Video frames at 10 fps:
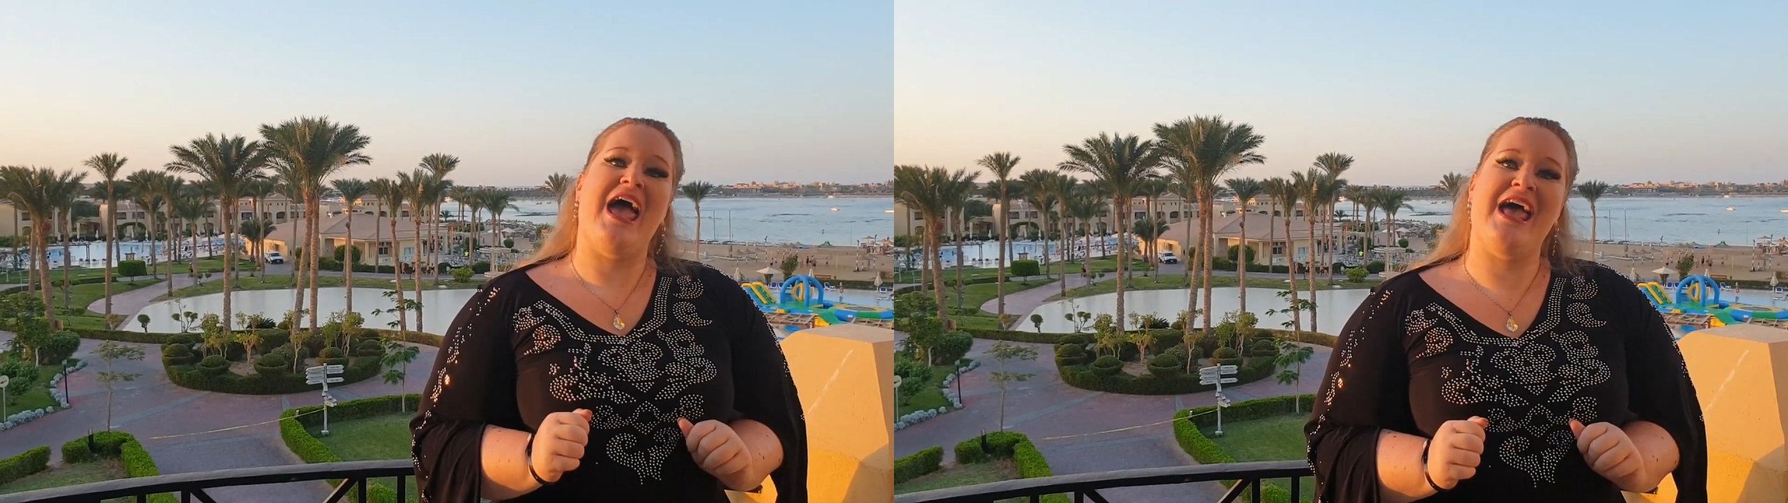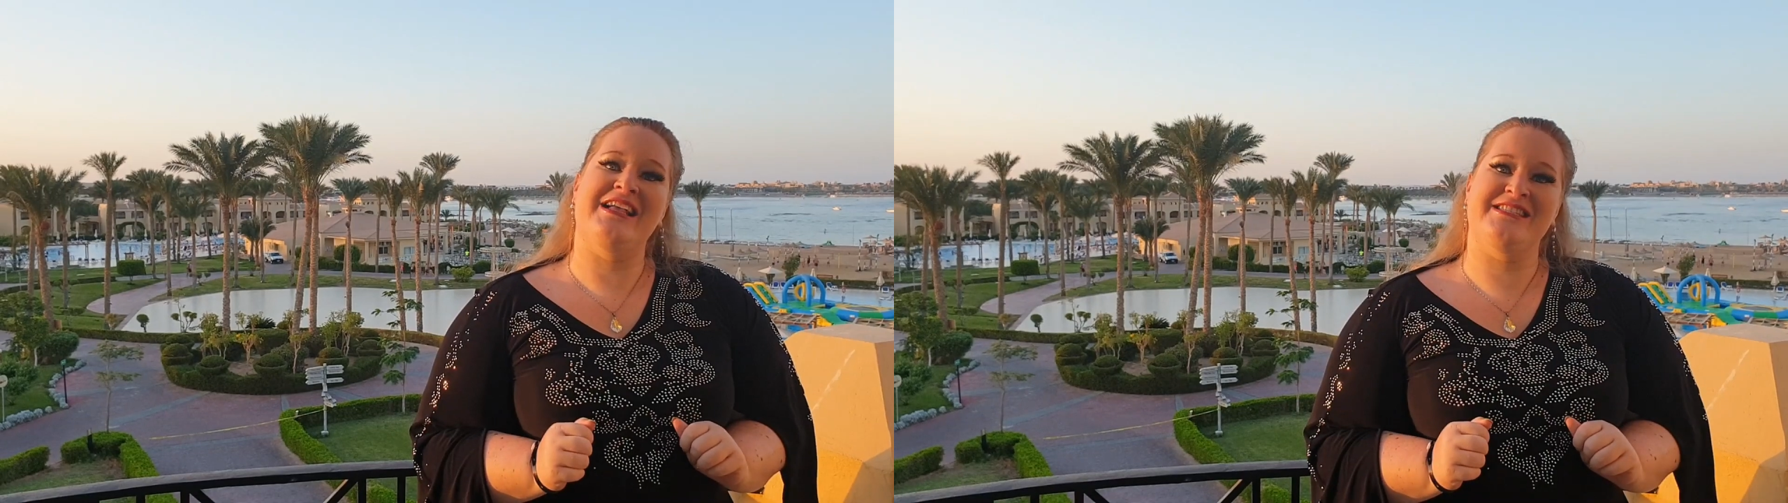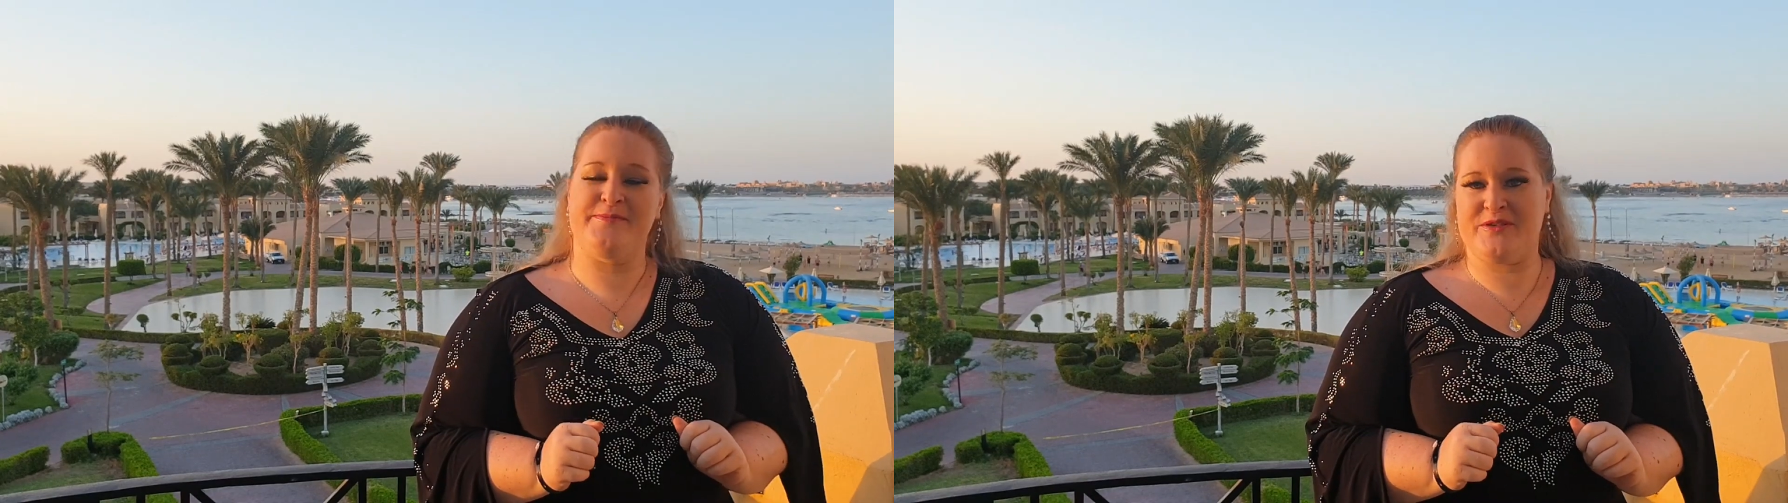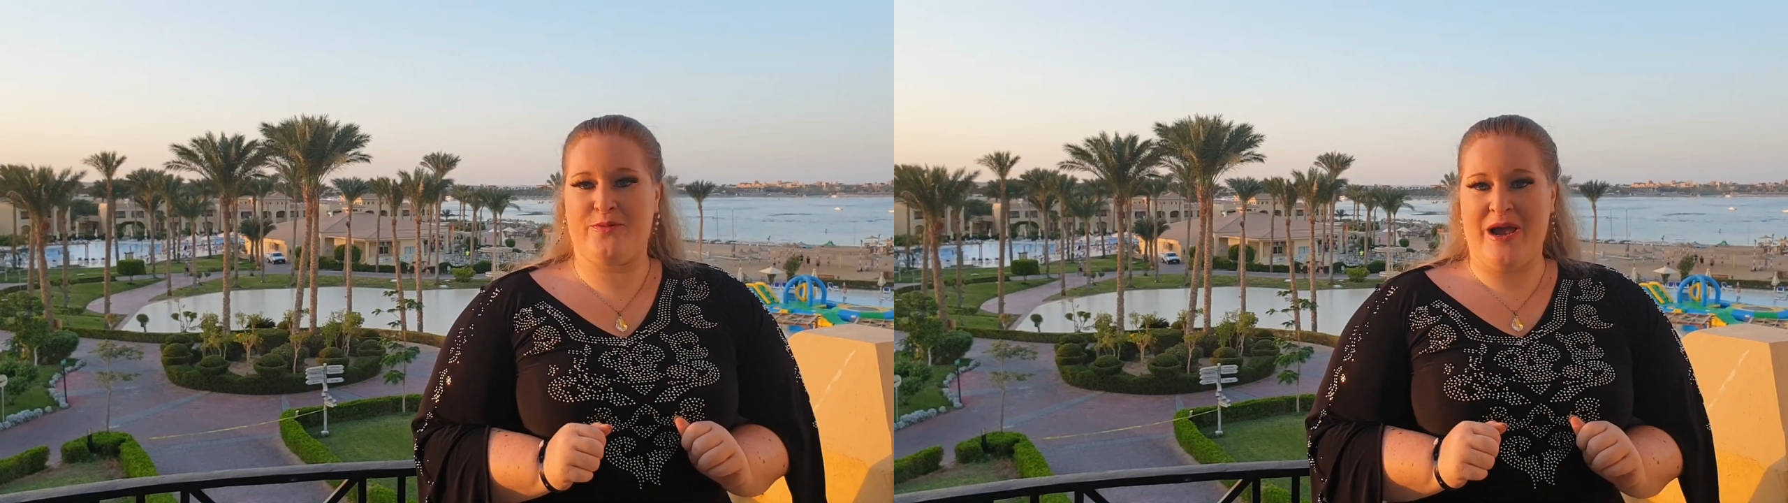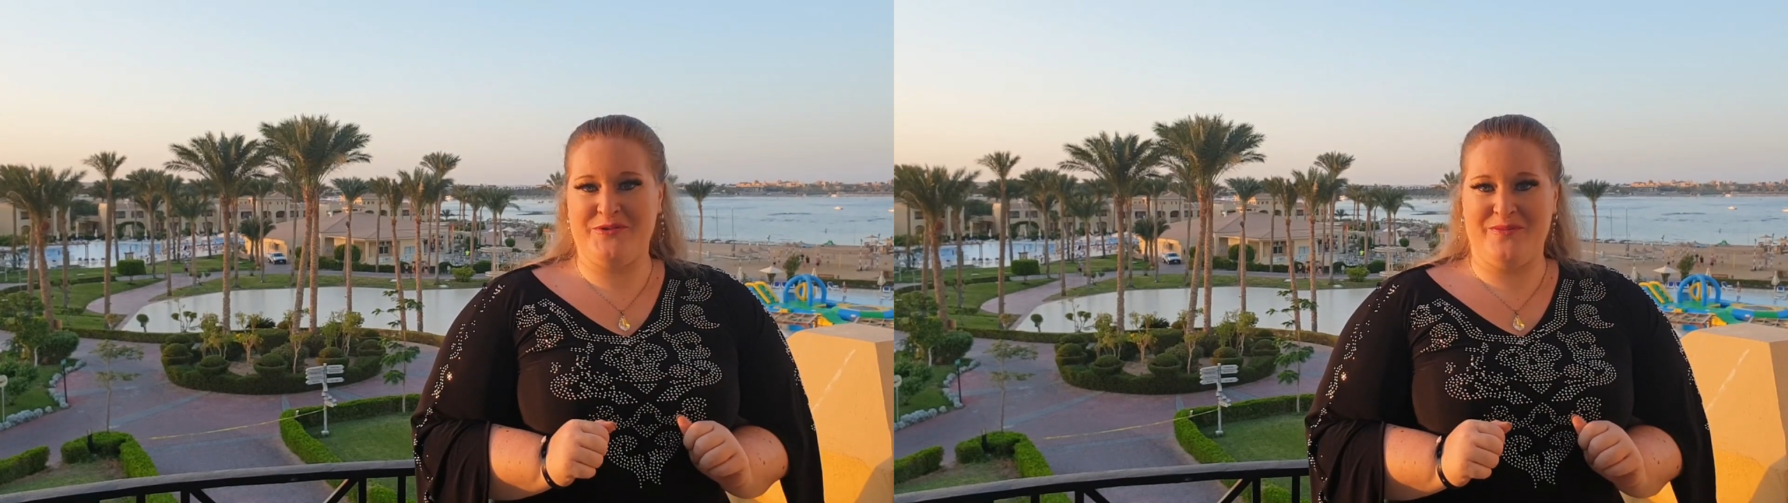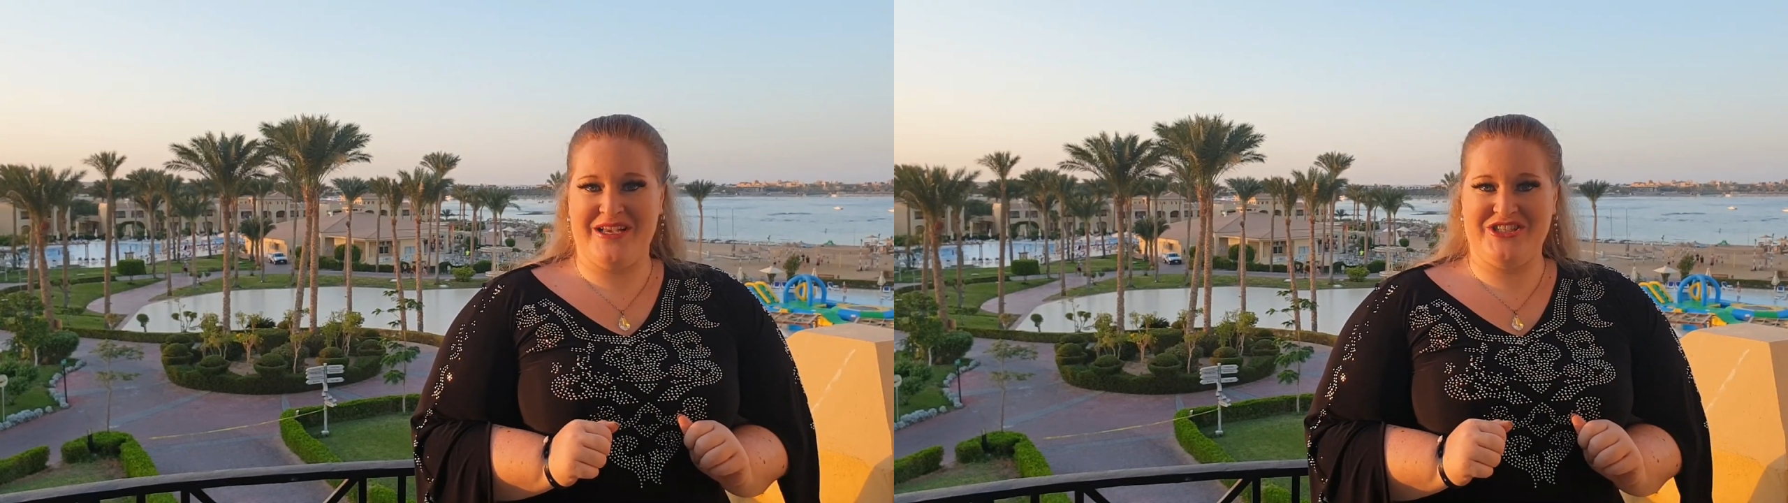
and subscribe to my